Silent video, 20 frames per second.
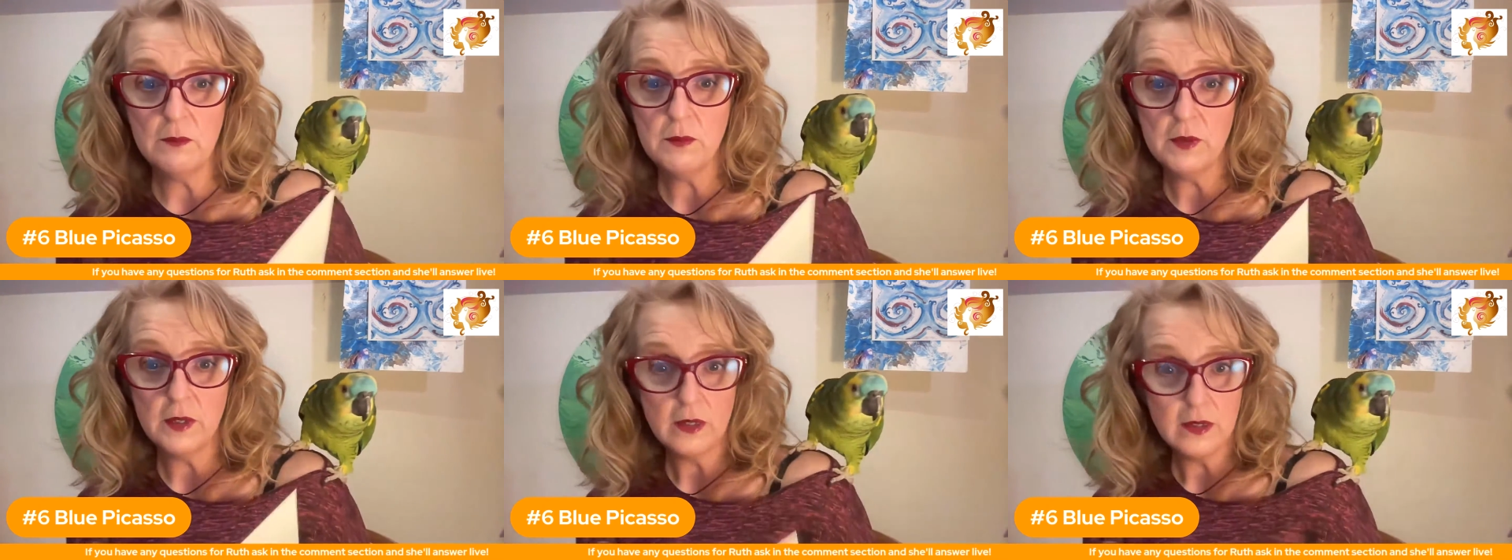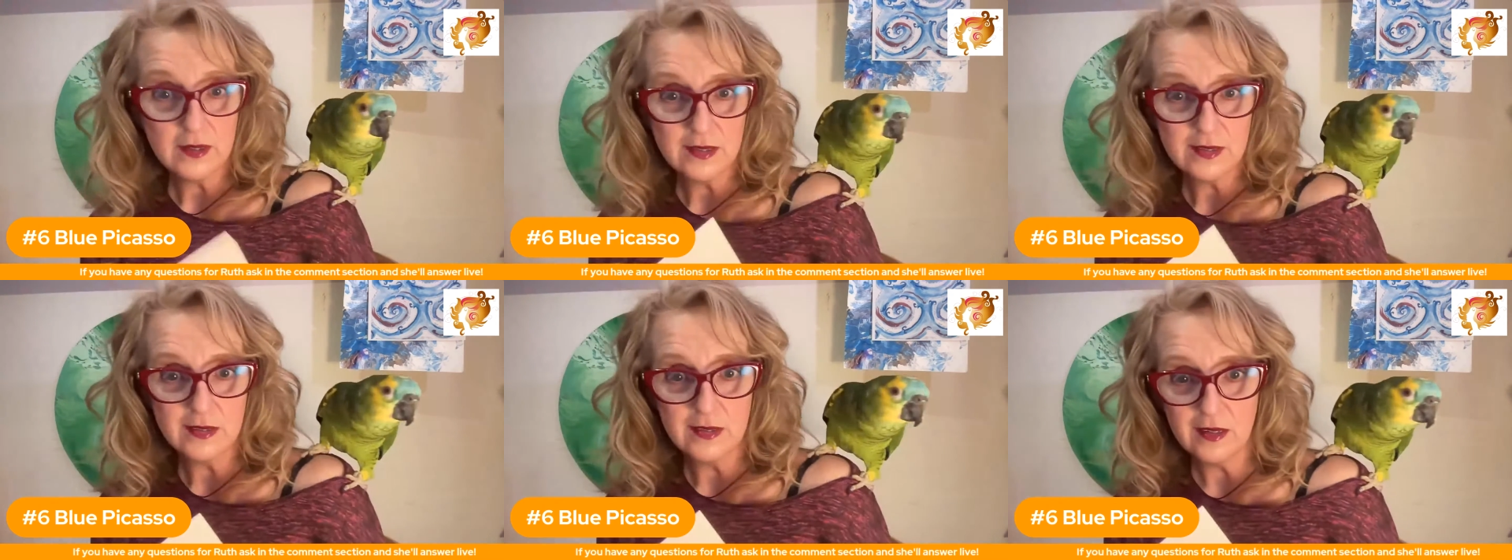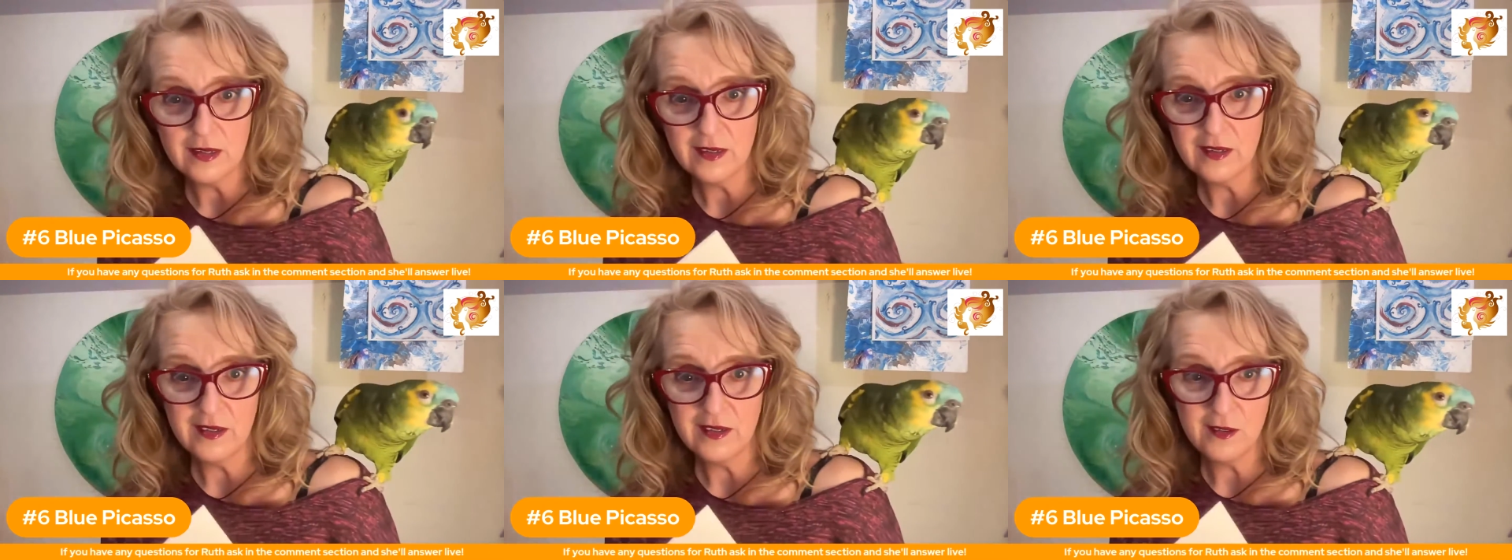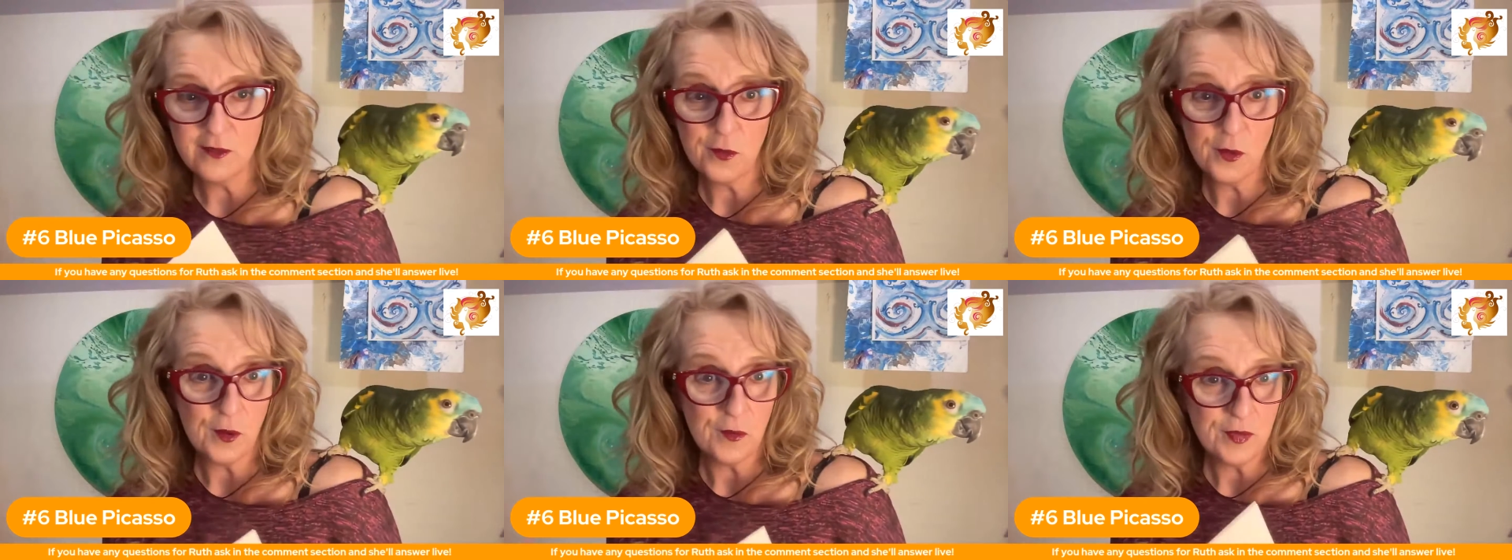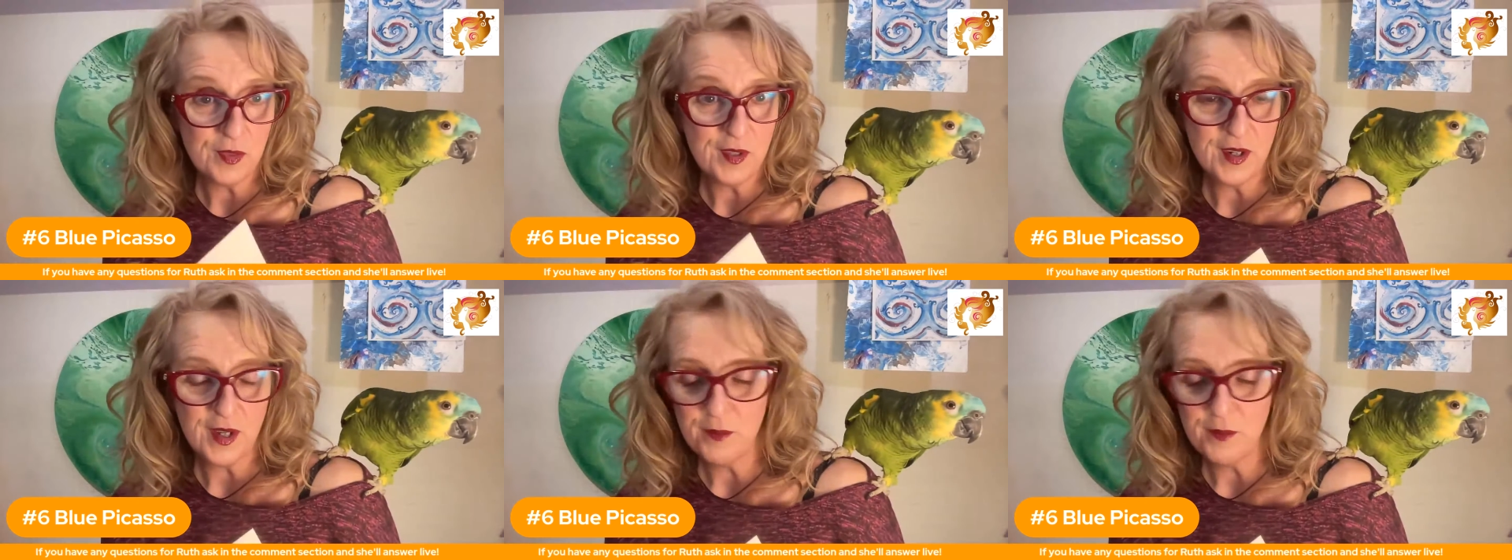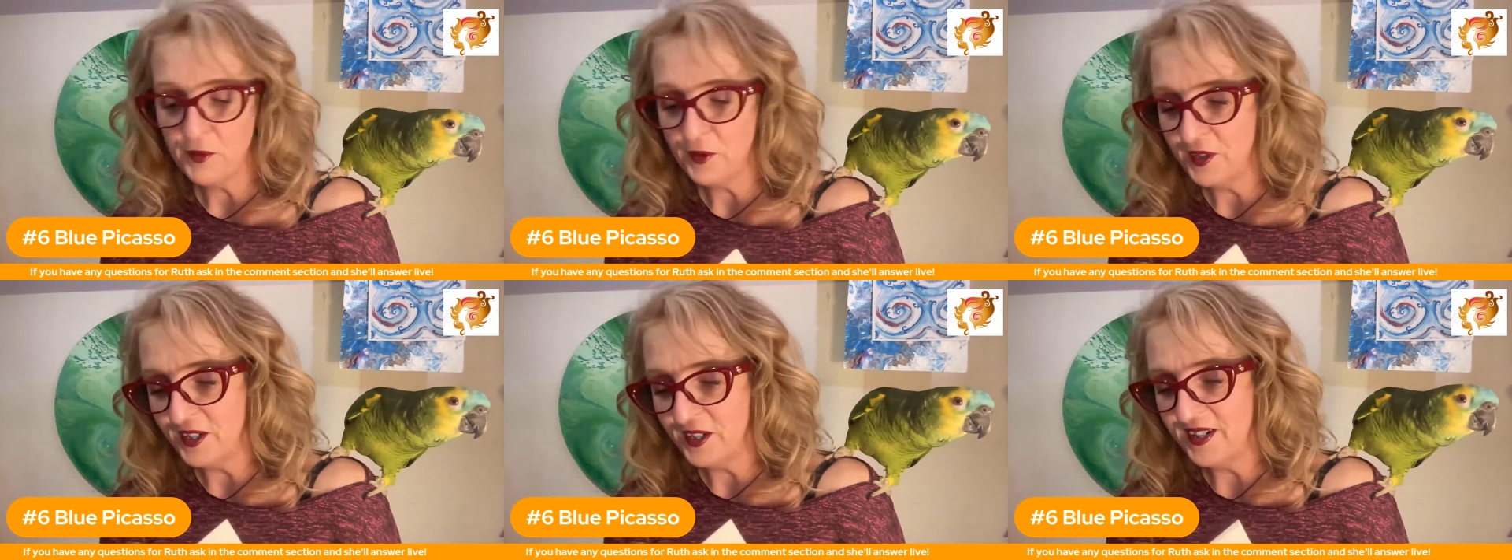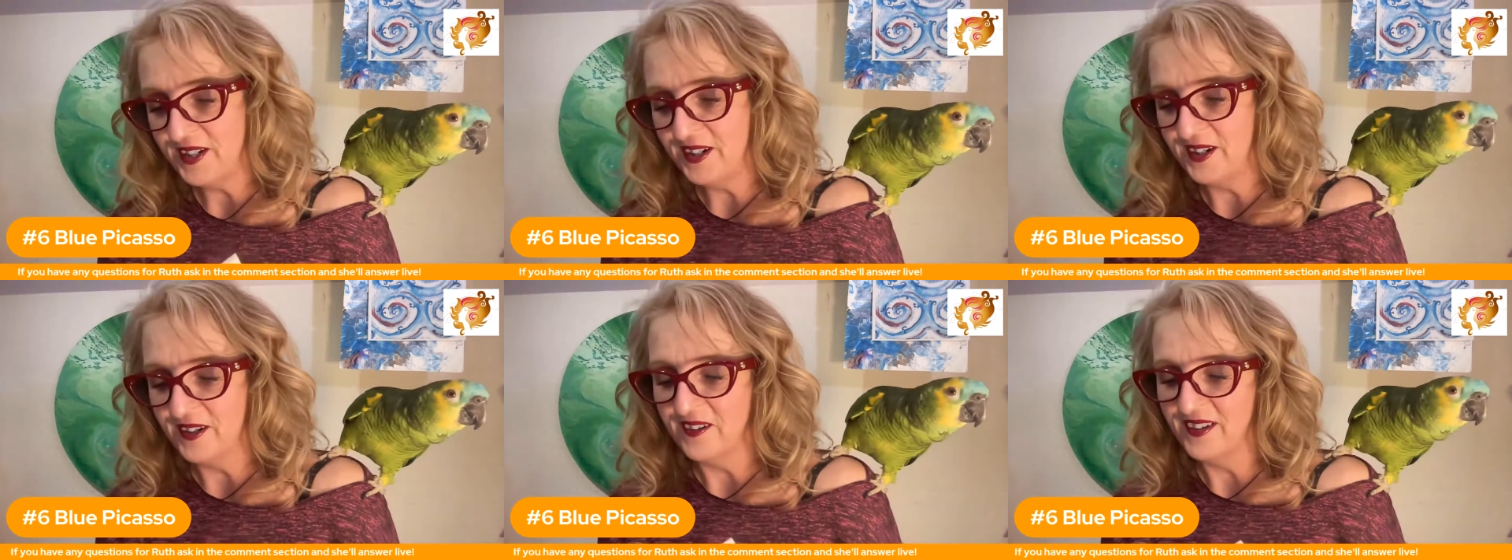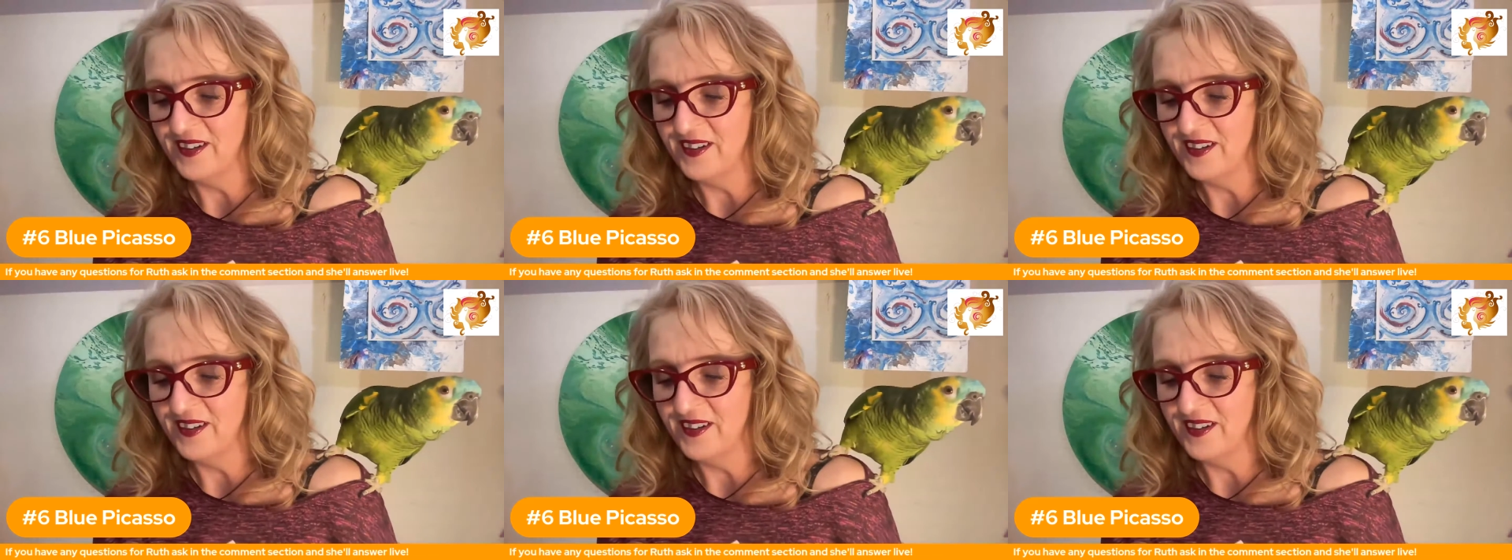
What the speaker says: but it's the quote that I put in here.